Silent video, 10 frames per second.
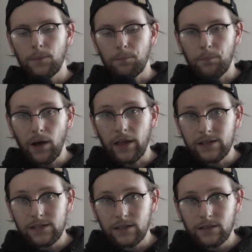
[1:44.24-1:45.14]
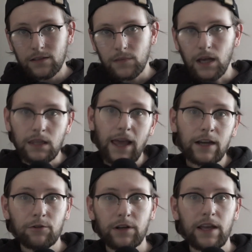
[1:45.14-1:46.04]
But
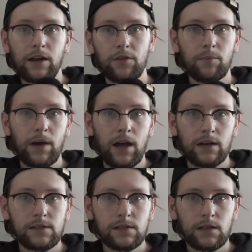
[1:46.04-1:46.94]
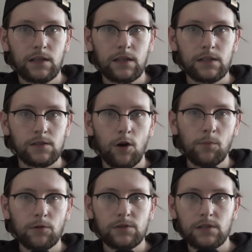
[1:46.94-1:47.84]
Alacrity out of the box is
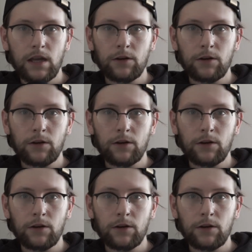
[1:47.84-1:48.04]
almost,